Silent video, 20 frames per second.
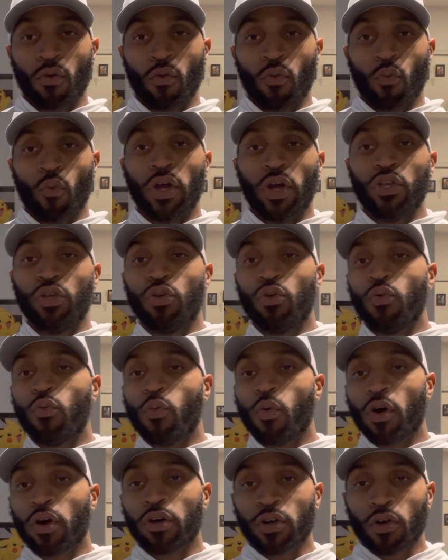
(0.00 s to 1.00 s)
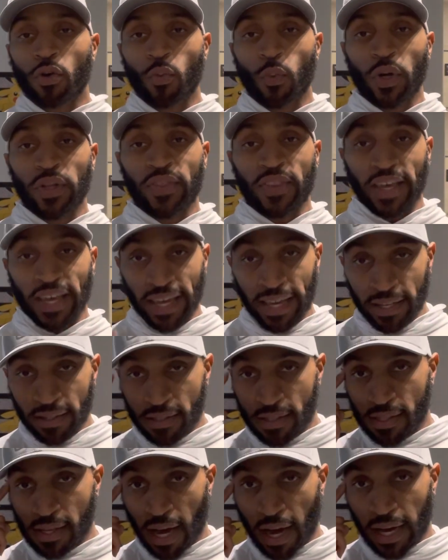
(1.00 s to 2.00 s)
When you work with the
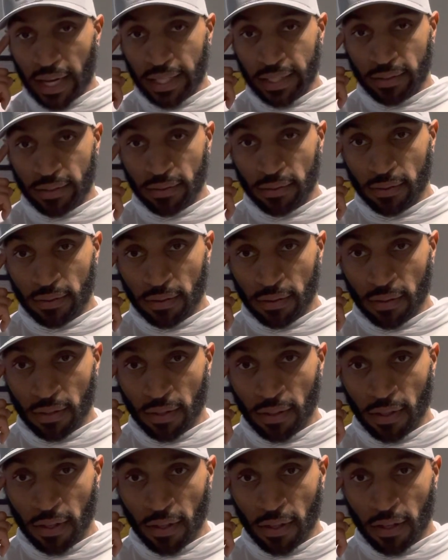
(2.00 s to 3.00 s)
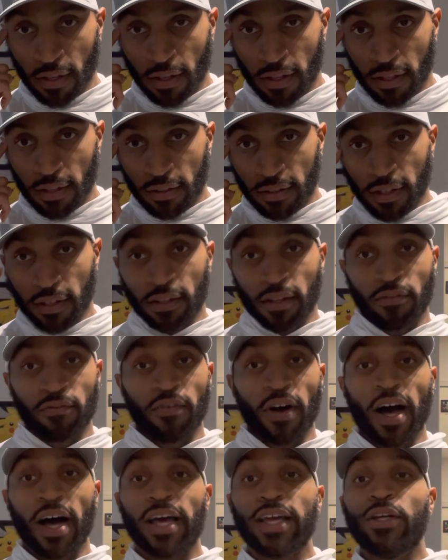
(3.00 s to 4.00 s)
inside, the
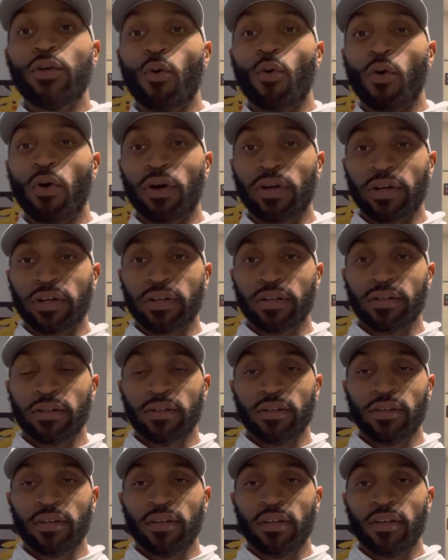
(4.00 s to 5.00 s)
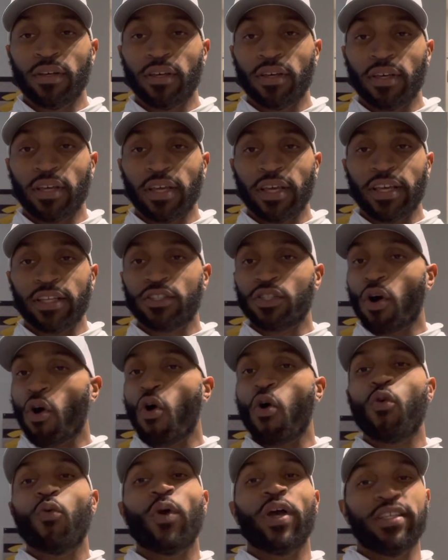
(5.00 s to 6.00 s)
divine order is
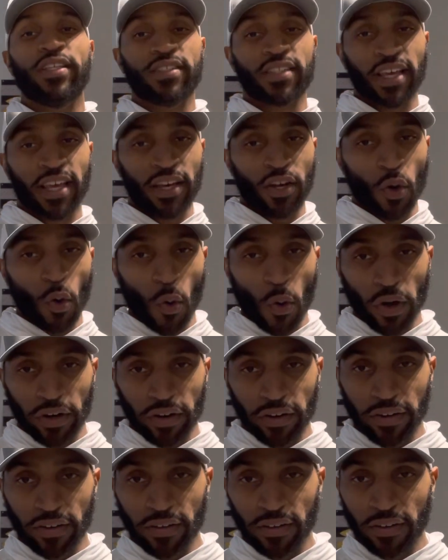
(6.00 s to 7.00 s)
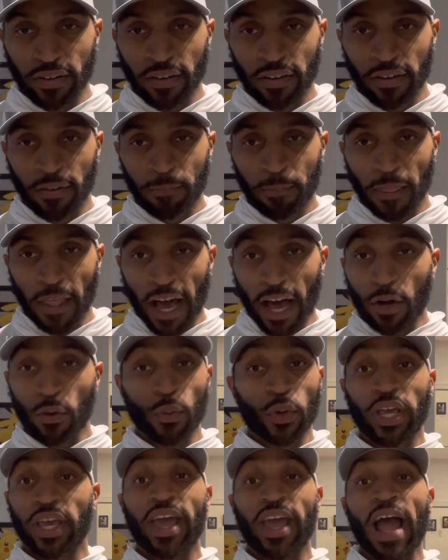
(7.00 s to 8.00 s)
always in order. I don't
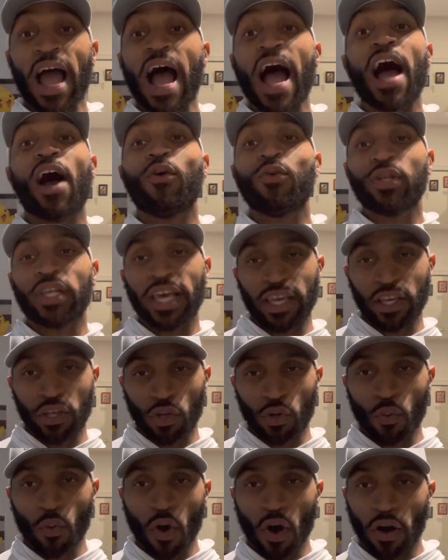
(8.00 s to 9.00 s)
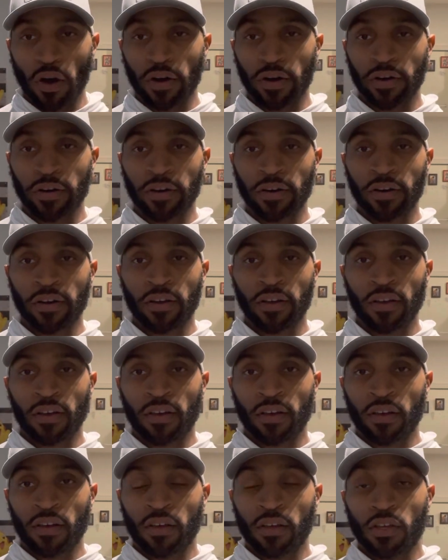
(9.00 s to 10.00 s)
care how late you are,
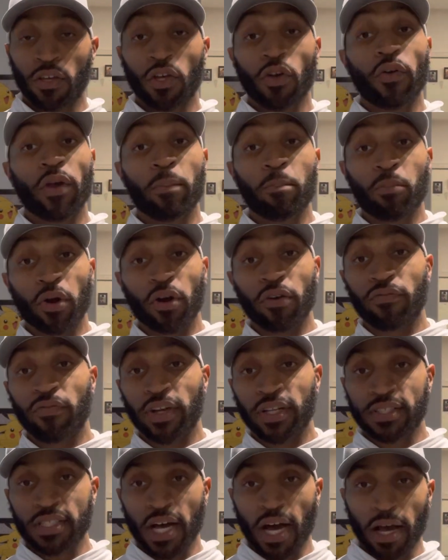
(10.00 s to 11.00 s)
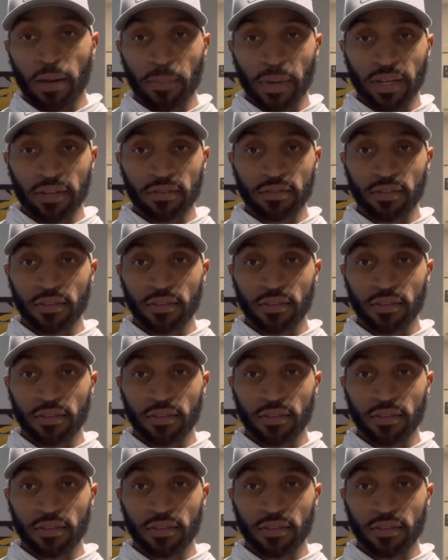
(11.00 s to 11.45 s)
you're in perfect timing.